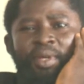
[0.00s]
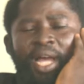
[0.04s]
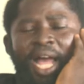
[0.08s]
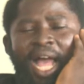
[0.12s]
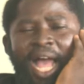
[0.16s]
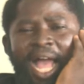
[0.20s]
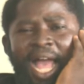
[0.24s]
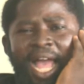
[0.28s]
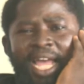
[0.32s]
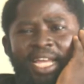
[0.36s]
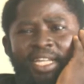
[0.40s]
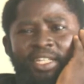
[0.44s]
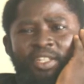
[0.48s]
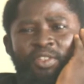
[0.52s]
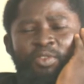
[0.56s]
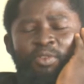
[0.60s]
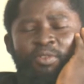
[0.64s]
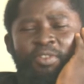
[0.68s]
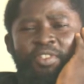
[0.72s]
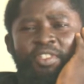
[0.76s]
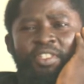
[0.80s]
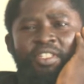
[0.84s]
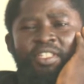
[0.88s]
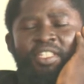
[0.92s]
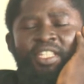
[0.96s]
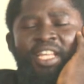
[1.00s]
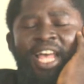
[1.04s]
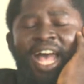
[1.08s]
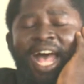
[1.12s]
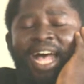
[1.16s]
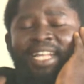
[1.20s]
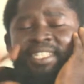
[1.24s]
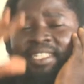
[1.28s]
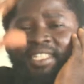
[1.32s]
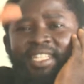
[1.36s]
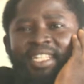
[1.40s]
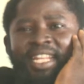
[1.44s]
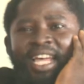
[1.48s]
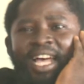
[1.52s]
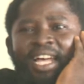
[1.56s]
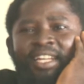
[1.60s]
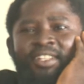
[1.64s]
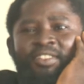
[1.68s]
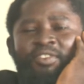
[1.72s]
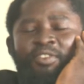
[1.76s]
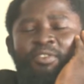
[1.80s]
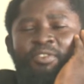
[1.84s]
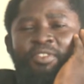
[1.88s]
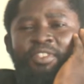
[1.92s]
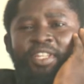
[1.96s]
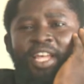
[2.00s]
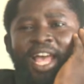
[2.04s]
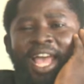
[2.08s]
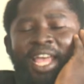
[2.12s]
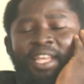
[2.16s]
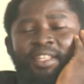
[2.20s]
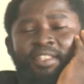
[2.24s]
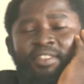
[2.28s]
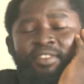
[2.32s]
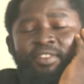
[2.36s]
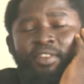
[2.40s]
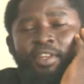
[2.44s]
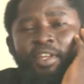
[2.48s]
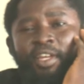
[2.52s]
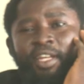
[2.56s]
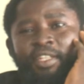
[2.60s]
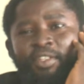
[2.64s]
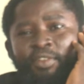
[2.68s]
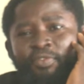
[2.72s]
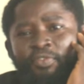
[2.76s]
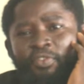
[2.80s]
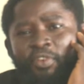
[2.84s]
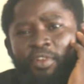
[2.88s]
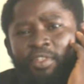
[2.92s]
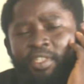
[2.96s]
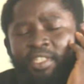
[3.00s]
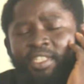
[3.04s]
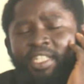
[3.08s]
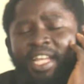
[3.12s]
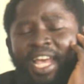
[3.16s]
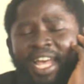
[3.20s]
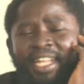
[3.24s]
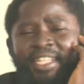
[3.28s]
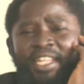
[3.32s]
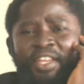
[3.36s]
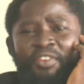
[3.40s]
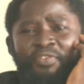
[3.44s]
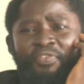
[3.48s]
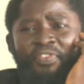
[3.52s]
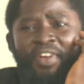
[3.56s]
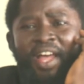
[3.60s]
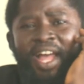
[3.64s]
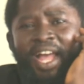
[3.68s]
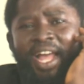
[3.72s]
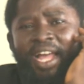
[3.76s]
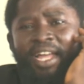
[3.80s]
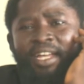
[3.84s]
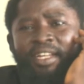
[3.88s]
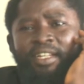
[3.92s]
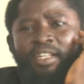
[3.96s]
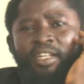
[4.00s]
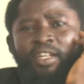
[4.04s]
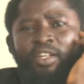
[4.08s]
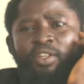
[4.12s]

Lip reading: Hey, you don't see the arsenal, you don't see how the girl, they fine.